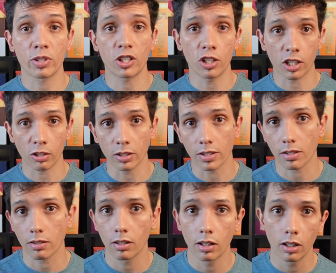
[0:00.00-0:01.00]

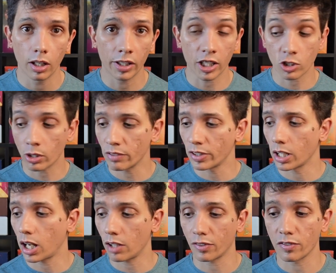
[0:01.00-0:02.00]
ridiculous. And that's not even
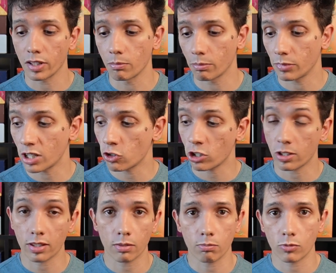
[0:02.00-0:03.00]
half of them. There's
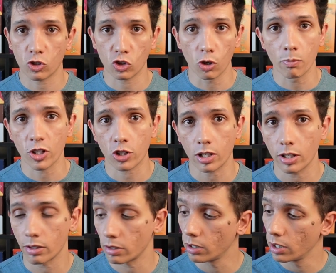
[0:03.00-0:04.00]
just so much
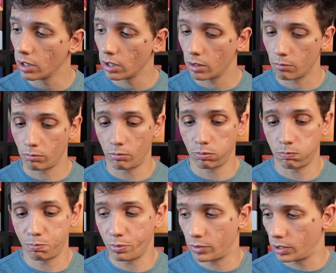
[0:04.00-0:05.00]
here.
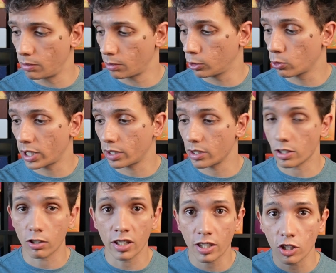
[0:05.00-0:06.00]
Look at
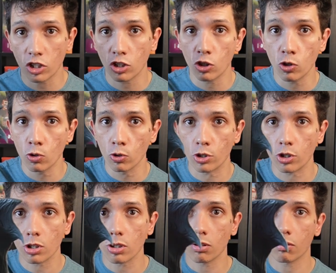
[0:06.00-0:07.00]
this. This is
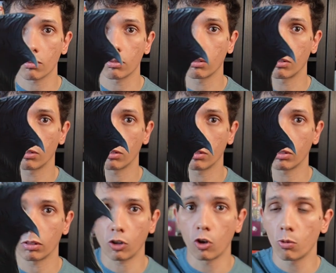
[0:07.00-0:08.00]
huge.
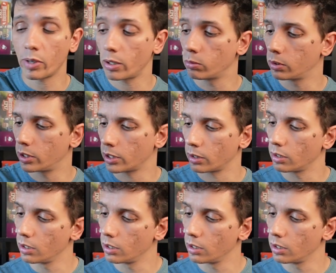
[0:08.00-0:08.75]
Oh my word.